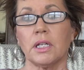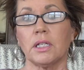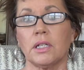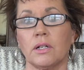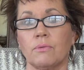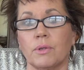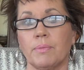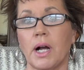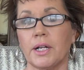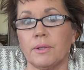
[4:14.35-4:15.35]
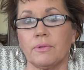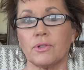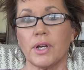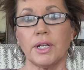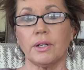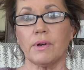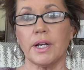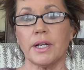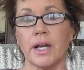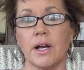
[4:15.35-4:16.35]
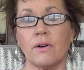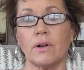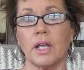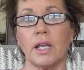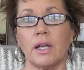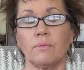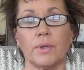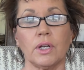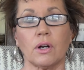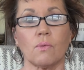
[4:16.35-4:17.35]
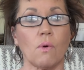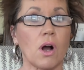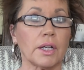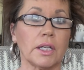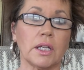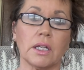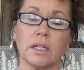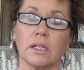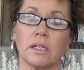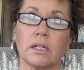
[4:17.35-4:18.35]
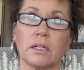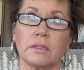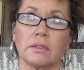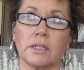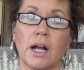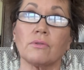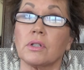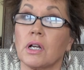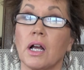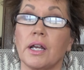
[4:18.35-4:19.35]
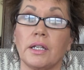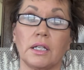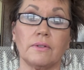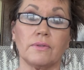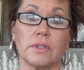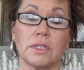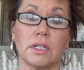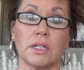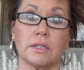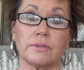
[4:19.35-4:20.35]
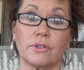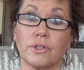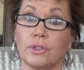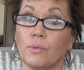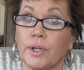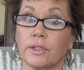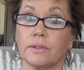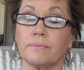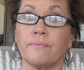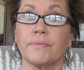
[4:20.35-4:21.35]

You know, we're potty training right now, and we are walking uh, outside even uh, during the winter.